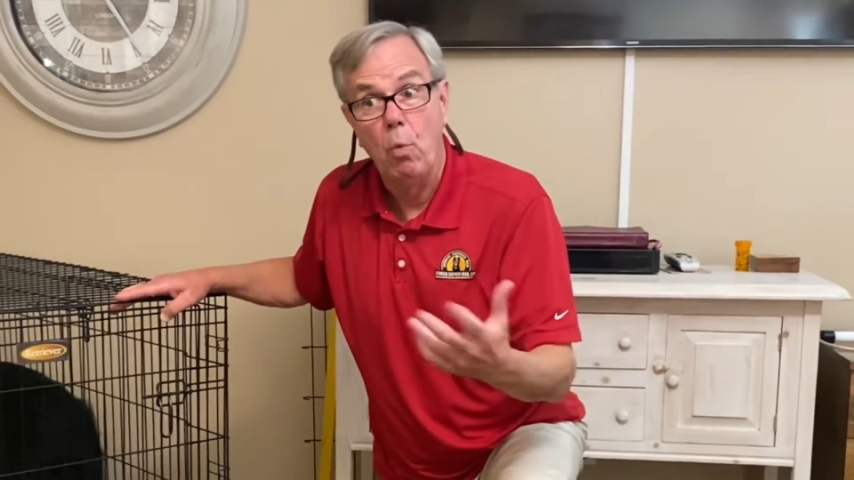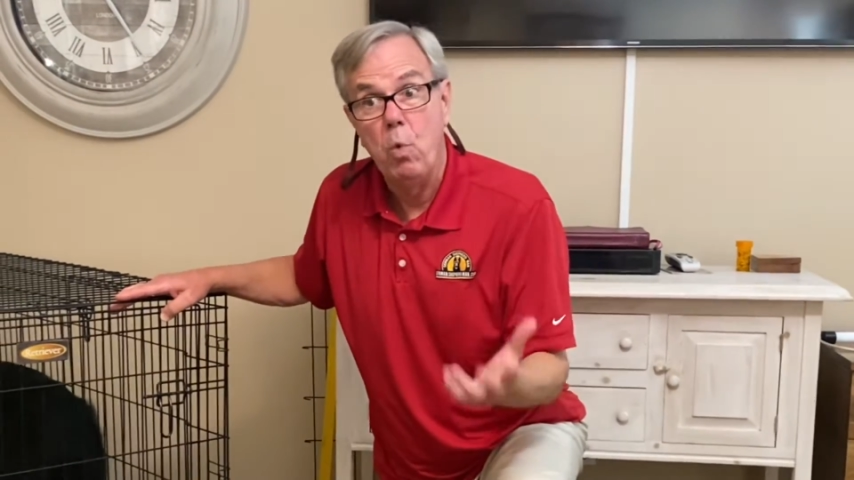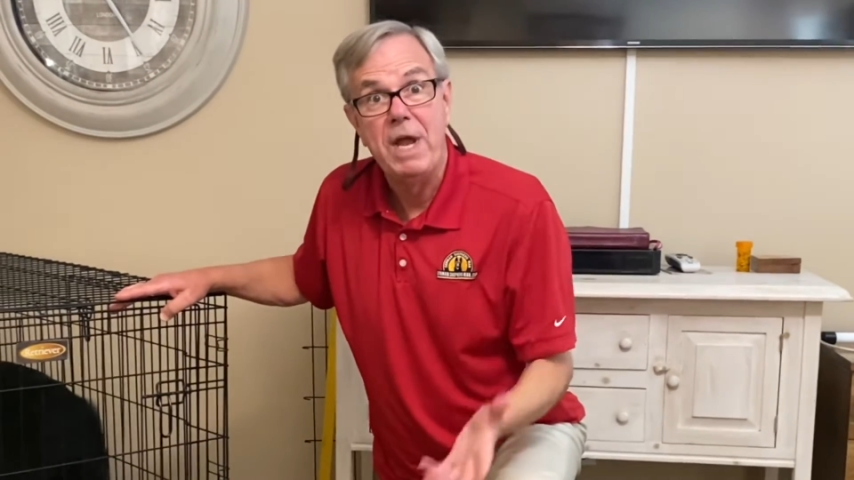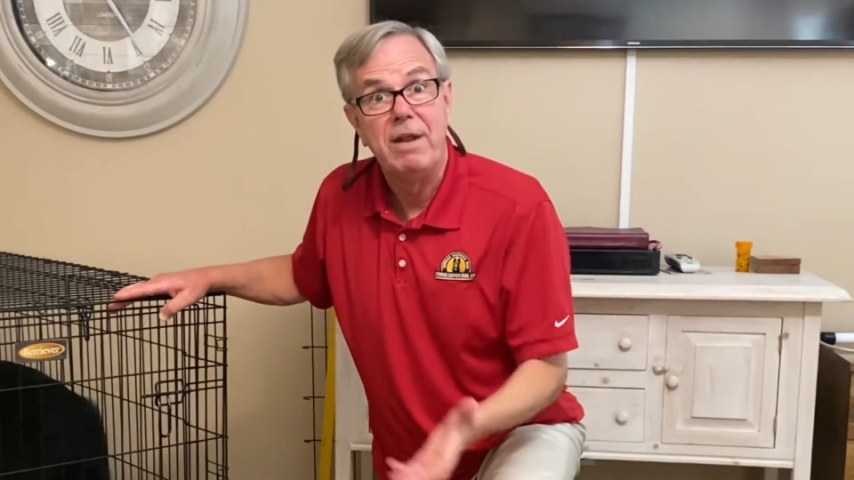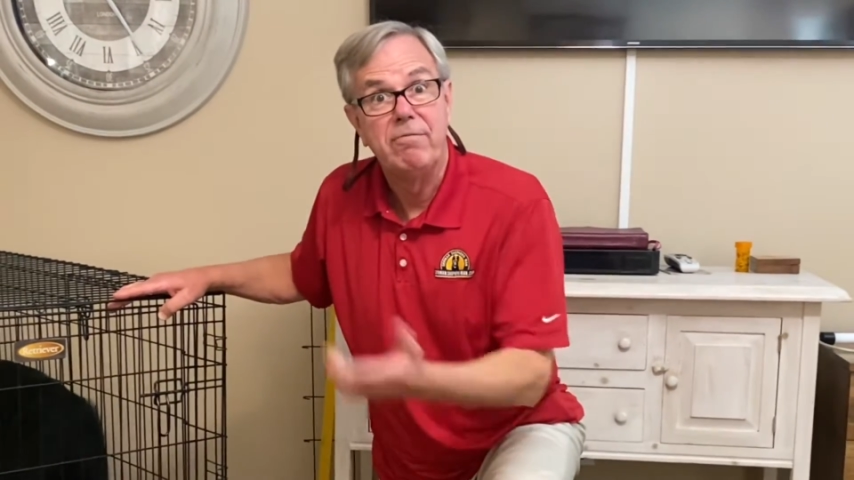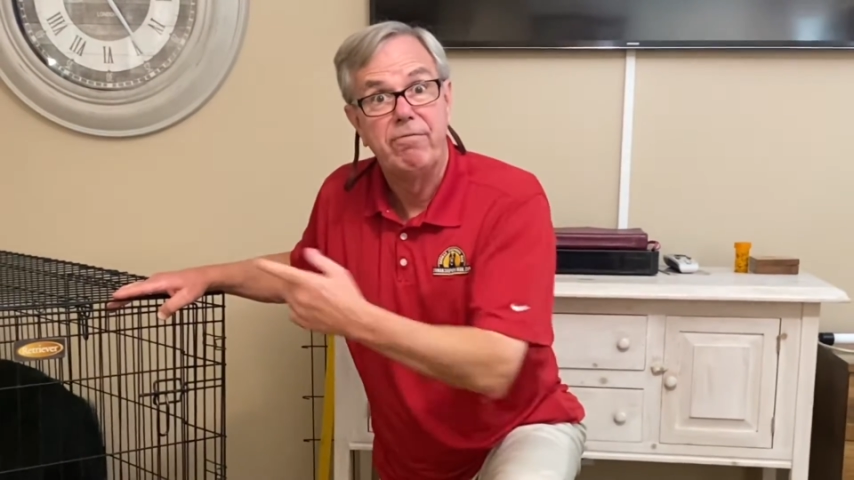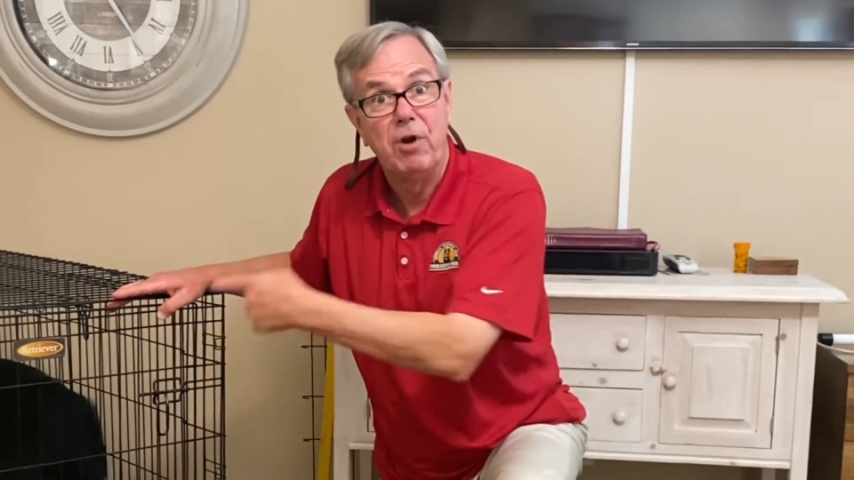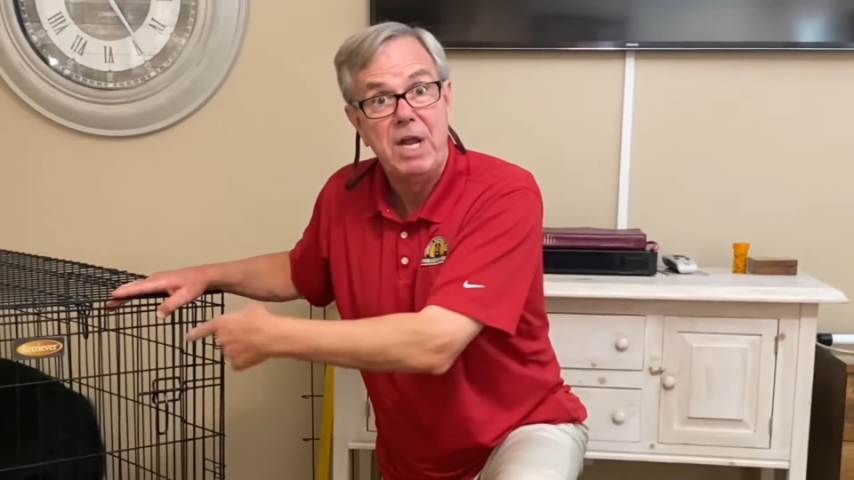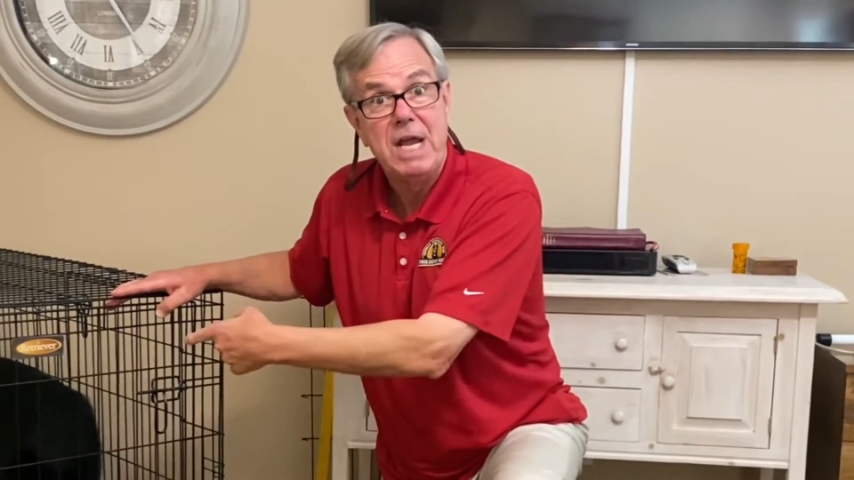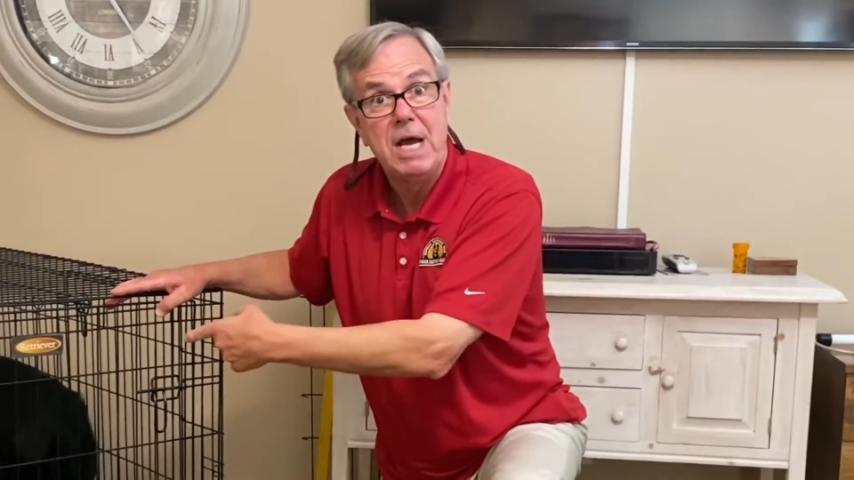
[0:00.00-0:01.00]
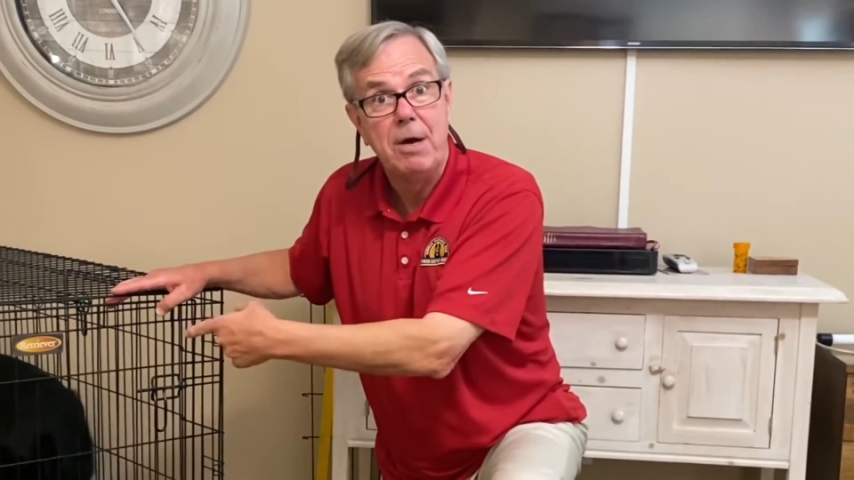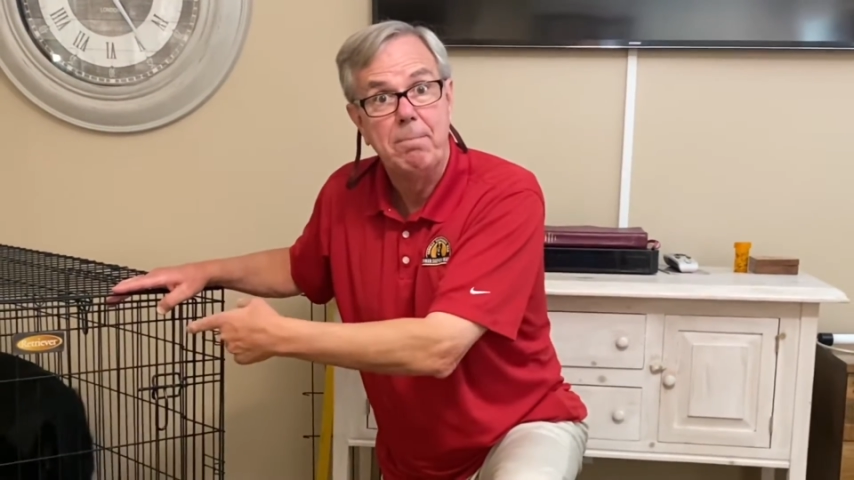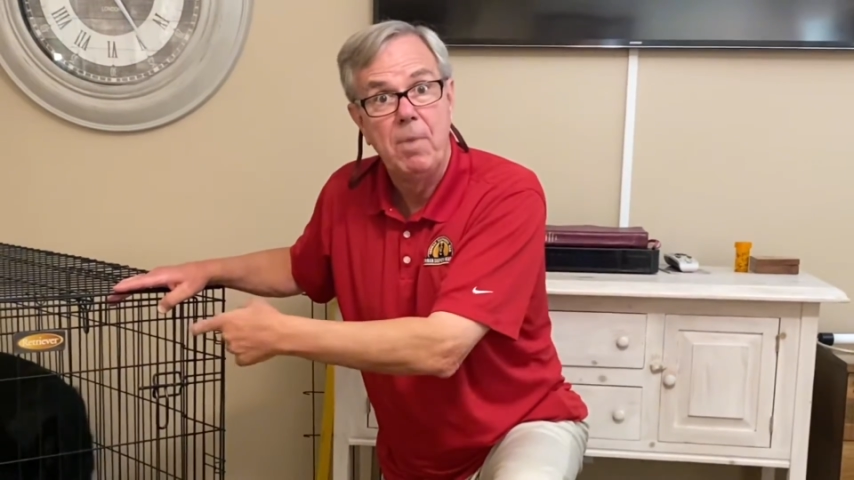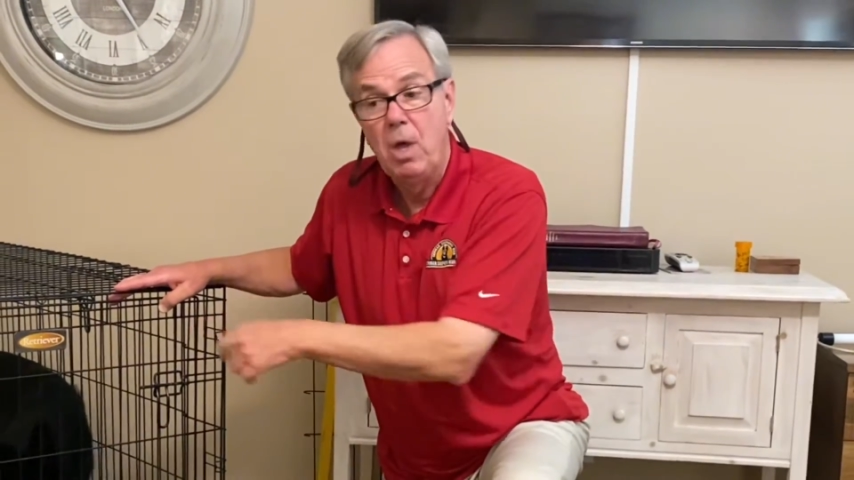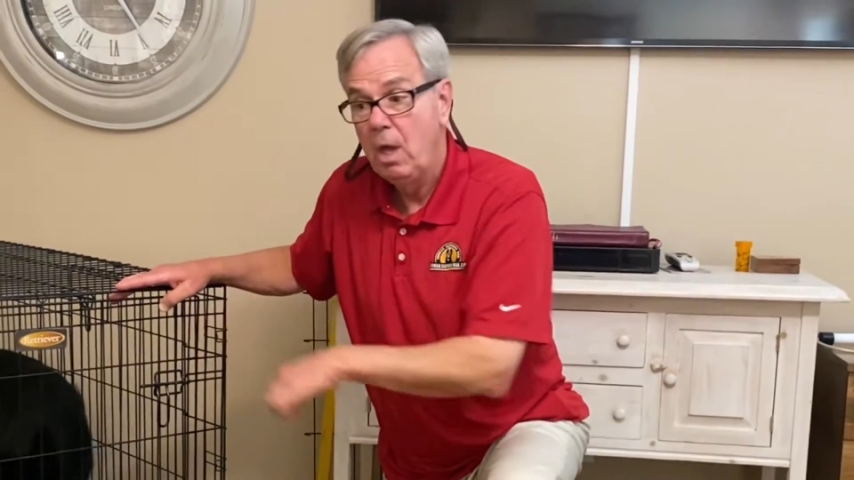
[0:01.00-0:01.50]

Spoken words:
win for him.